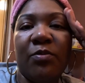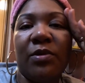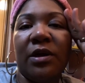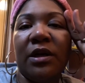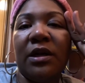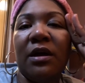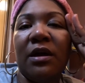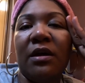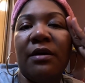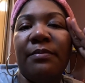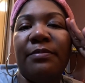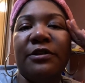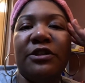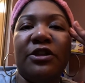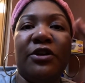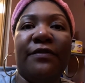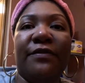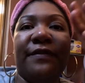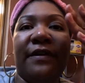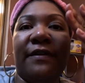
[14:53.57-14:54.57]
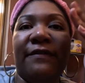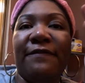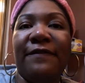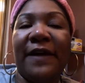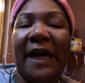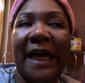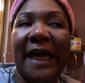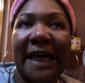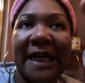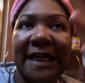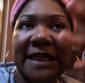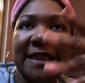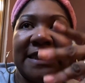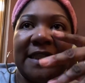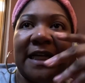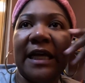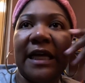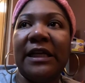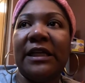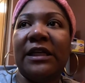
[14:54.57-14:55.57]
want to preserve your face
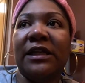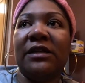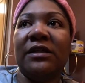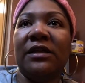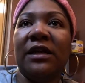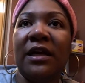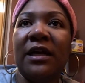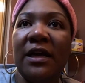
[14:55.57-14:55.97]
and